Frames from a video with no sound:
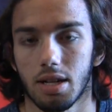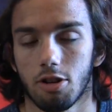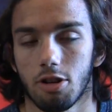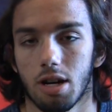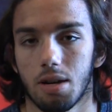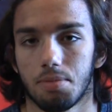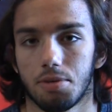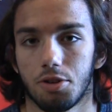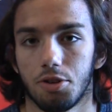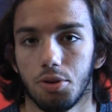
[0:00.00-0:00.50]
I
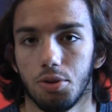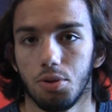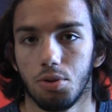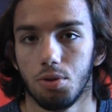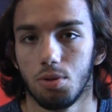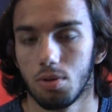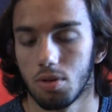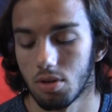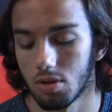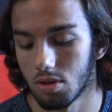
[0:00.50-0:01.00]
grabbed
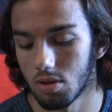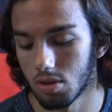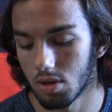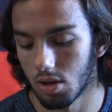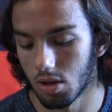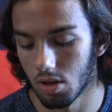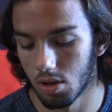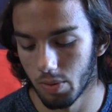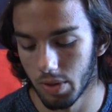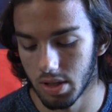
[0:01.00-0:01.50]
2
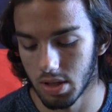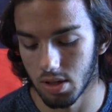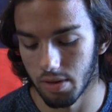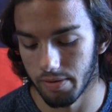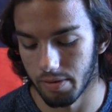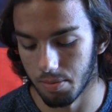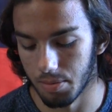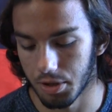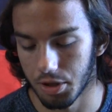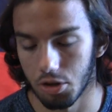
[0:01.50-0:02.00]
colorways of
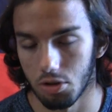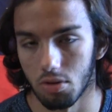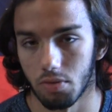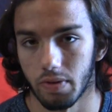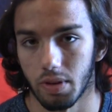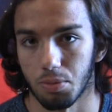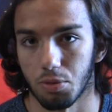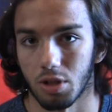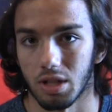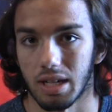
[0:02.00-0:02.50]
the Mercurial
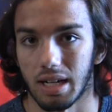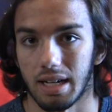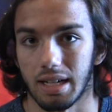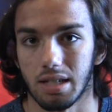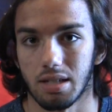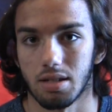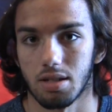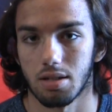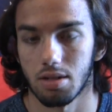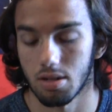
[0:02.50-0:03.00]
Vapor
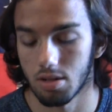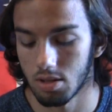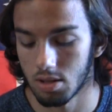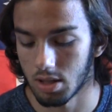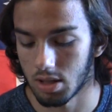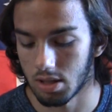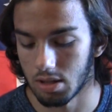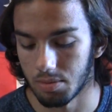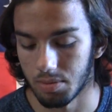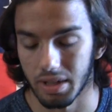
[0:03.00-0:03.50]
9s.
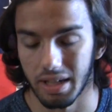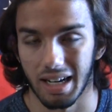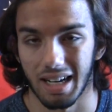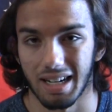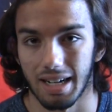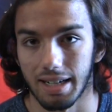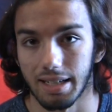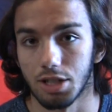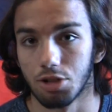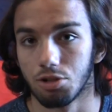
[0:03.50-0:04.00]

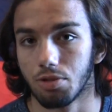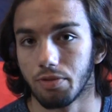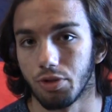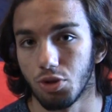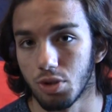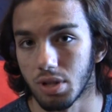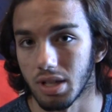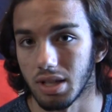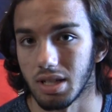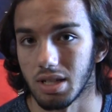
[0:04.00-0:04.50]
Again, I did
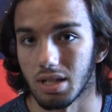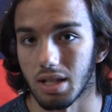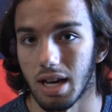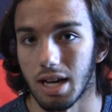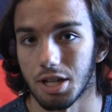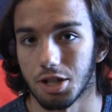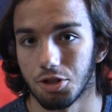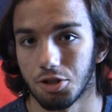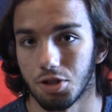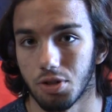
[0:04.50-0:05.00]
reviews on these
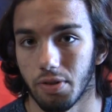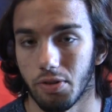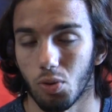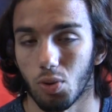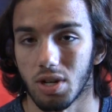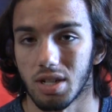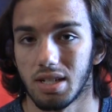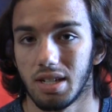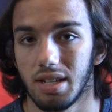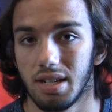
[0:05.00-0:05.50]
last year, so if you
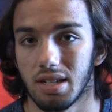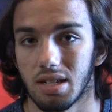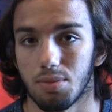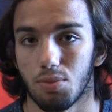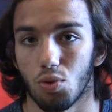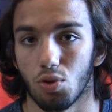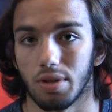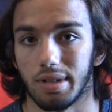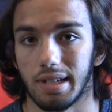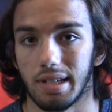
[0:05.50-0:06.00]
want to see these in
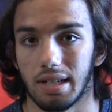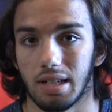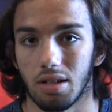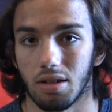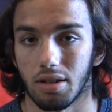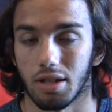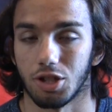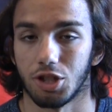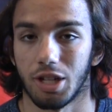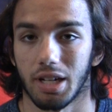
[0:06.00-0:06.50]
more detail,
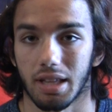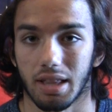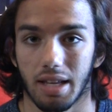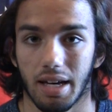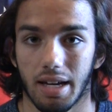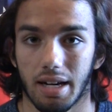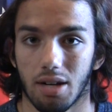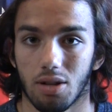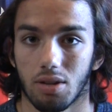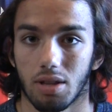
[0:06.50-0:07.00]
you can check
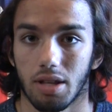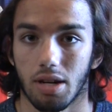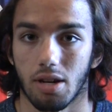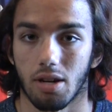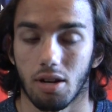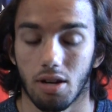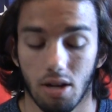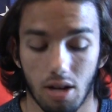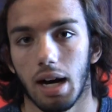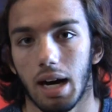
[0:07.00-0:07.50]
that out
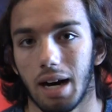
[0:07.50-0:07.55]
there.